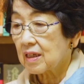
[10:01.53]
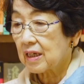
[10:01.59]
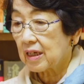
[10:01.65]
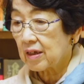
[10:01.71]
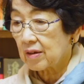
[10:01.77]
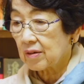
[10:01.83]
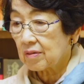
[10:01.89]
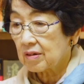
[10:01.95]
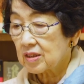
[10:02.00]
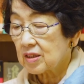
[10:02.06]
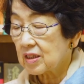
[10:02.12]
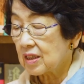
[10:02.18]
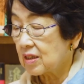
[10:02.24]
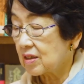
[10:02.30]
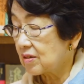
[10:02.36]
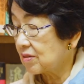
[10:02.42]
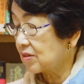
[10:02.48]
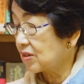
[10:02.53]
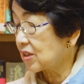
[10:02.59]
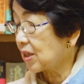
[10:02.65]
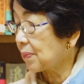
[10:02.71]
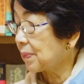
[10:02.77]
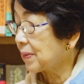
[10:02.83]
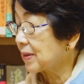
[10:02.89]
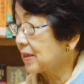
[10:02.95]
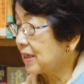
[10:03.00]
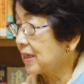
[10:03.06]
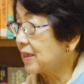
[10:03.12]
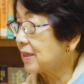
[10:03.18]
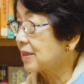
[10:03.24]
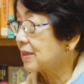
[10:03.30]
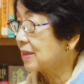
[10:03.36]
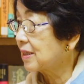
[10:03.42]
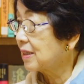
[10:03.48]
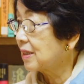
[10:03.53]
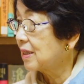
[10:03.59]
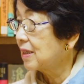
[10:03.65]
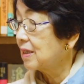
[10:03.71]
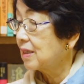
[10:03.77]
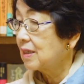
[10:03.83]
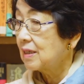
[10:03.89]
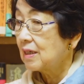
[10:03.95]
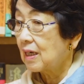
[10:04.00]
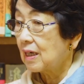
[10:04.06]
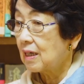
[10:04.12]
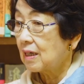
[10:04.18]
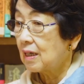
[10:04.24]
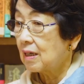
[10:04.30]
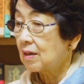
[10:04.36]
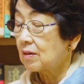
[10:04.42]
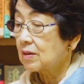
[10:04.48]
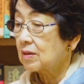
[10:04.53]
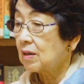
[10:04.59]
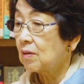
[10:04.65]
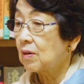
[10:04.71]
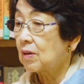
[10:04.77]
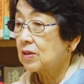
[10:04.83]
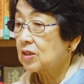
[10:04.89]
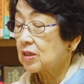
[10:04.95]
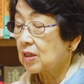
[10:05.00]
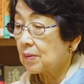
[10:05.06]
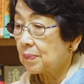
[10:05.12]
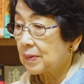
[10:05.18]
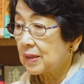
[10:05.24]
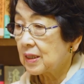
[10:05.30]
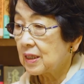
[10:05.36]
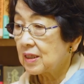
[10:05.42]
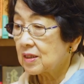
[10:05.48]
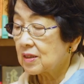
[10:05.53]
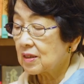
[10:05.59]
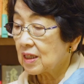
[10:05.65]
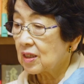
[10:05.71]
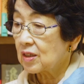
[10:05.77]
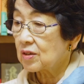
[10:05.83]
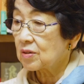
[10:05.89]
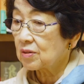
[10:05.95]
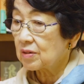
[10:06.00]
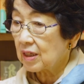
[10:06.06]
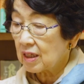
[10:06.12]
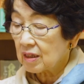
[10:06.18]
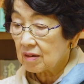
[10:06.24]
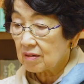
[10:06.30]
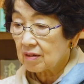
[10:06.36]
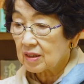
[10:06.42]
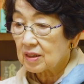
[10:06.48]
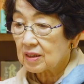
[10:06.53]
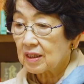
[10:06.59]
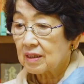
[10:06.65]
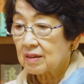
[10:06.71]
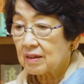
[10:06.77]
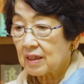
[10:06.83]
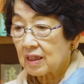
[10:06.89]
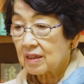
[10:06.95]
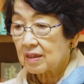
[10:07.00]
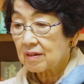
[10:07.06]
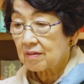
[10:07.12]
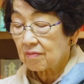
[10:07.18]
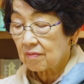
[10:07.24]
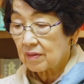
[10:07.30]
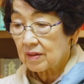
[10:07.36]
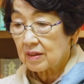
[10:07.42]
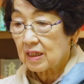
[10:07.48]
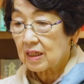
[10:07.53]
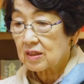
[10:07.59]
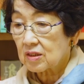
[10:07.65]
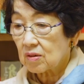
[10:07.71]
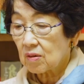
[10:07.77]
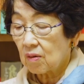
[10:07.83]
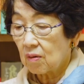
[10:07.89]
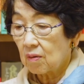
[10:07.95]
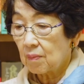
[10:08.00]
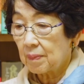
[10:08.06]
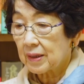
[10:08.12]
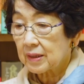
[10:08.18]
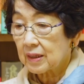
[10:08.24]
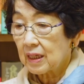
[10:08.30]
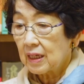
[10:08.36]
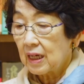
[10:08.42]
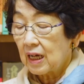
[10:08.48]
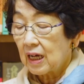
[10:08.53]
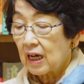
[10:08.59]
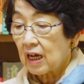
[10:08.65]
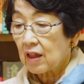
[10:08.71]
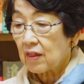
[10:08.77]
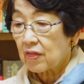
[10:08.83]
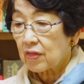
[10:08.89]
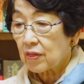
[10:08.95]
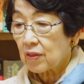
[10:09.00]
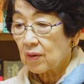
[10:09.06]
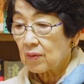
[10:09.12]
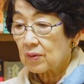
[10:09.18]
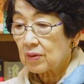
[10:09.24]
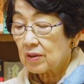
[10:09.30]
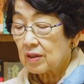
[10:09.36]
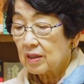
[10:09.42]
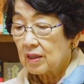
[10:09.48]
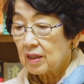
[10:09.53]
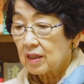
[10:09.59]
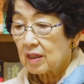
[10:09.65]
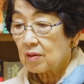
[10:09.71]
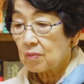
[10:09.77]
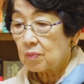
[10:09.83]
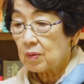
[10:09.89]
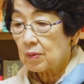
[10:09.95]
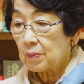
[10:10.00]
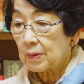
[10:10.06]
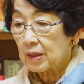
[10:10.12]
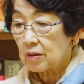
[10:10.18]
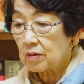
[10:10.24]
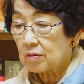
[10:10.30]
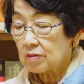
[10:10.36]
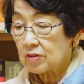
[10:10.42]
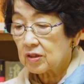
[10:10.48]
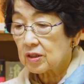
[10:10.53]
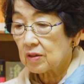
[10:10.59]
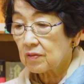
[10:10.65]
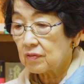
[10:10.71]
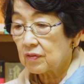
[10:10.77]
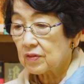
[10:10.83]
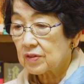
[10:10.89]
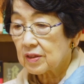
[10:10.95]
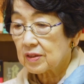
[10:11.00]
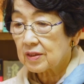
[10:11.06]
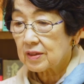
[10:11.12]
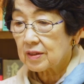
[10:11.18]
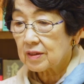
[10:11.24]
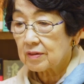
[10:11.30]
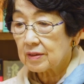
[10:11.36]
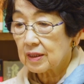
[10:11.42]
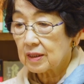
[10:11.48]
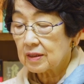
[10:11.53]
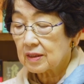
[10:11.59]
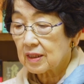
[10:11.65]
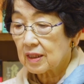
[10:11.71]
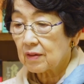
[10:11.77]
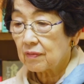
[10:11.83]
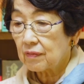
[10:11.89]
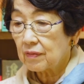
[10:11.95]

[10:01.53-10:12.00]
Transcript: the English into Japanese or Japanese into English, and that's all. But I thought it would be crucial for the students